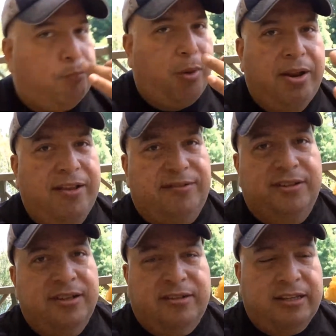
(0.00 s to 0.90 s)
It is.
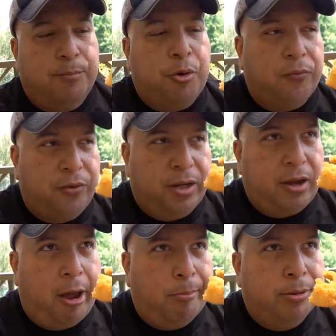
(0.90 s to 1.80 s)
It's like a perfect
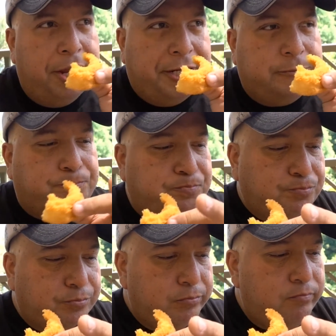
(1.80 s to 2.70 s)
uh, blend.
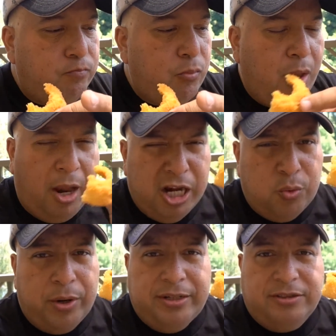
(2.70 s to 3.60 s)

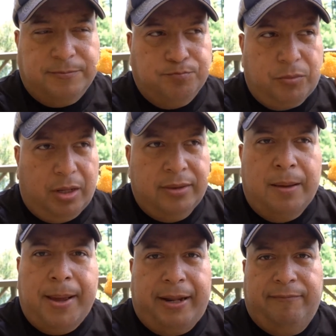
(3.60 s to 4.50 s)
Onion rings,
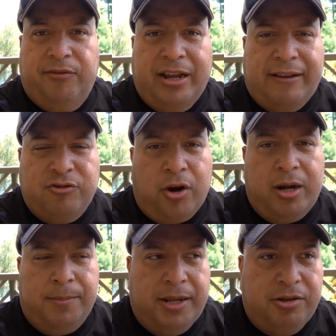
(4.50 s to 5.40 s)
not bad. If you guys haven't tried
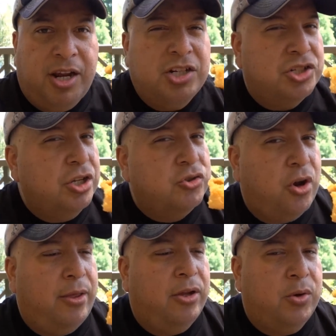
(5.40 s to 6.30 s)
them yet, you guys should
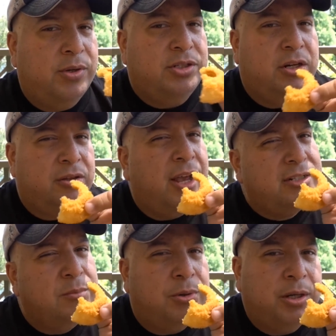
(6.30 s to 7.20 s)
try the onion rings here because they're
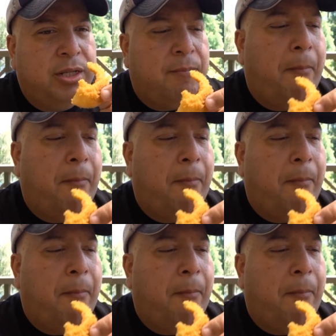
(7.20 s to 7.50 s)
actually pretty good.